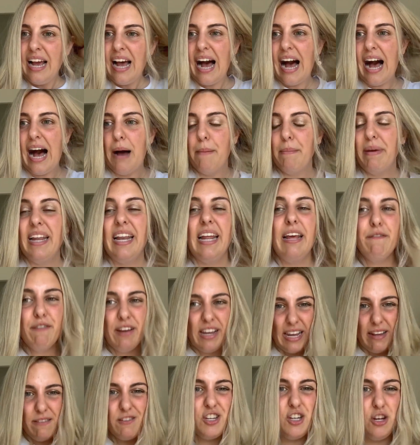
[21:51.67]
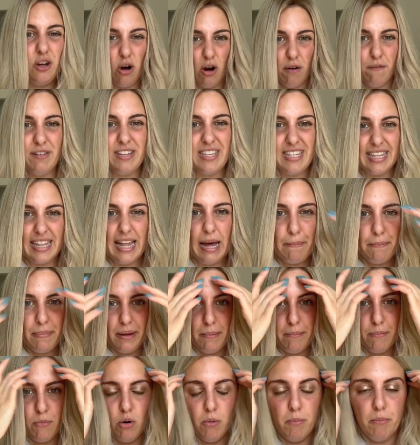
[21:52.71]
It even gives you obviously that
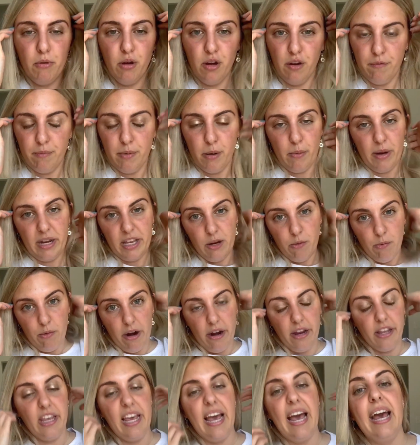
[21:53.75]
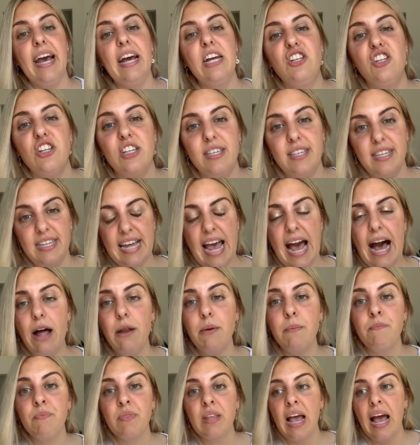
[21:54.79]
bit more movement when you're wearing your hair just down.
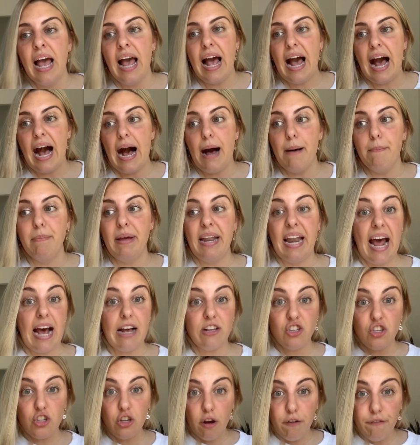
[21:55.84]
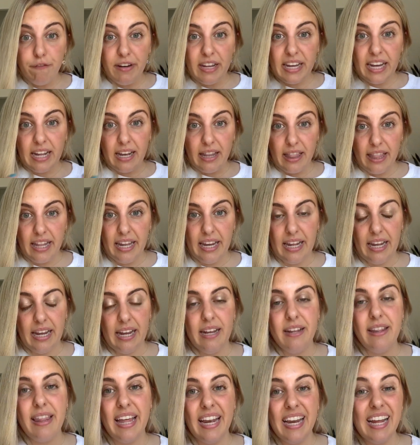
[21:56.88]
But our softening and
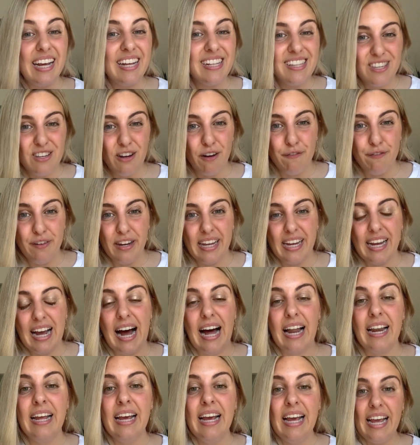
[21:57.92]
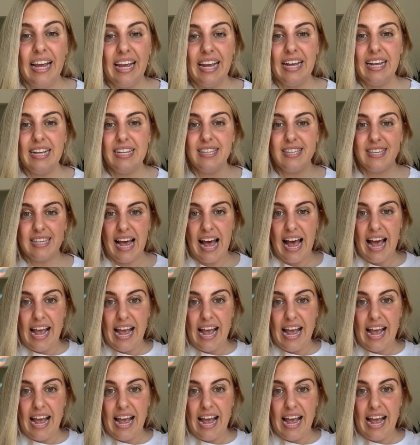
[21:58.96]
thinning and softening cut is